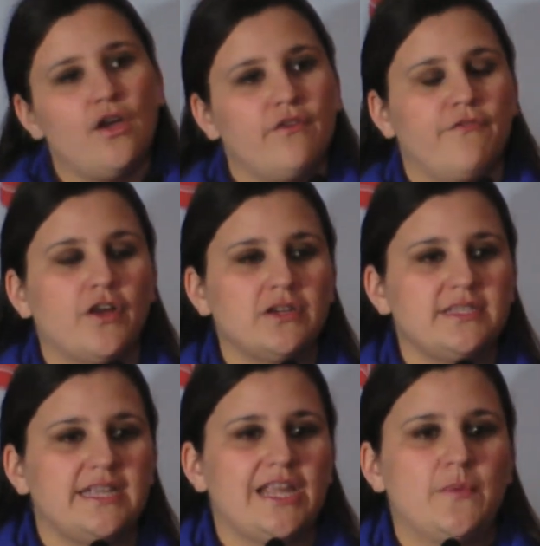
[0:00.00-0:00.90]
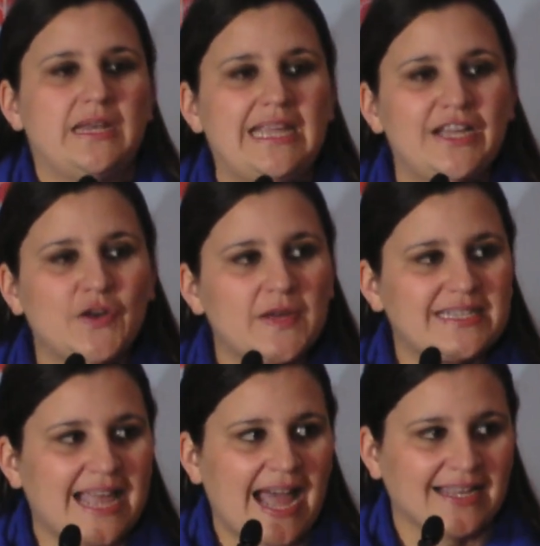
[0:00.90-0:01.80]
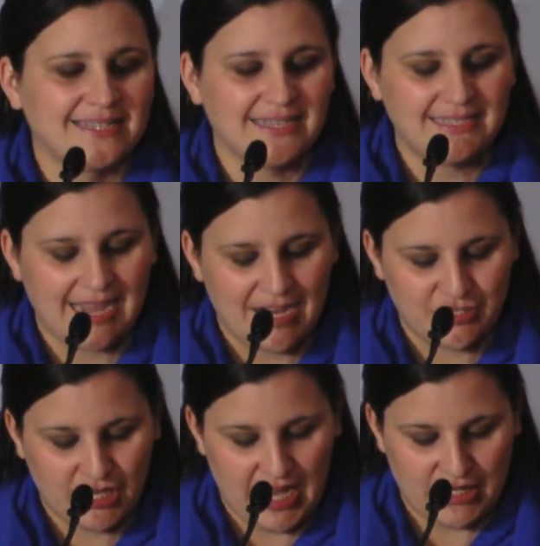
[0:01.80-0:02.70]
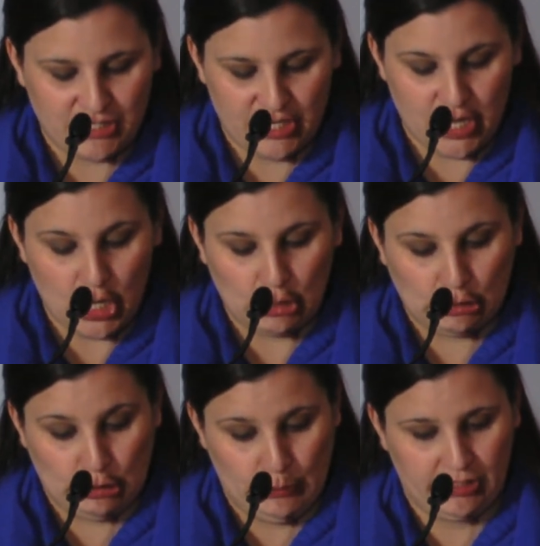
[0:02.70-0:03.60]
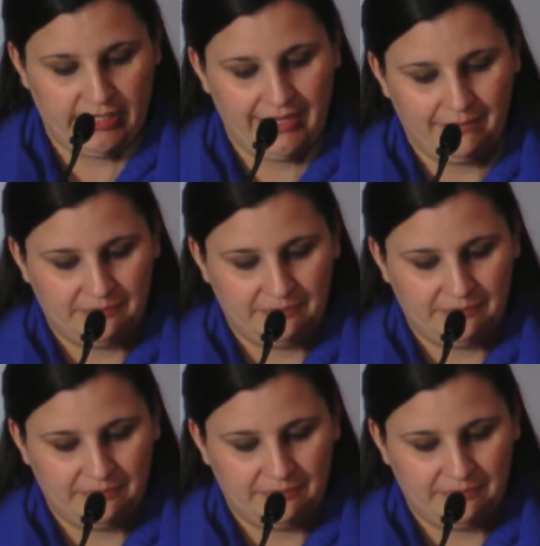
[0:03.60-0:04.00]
First, it would increase access to education locally.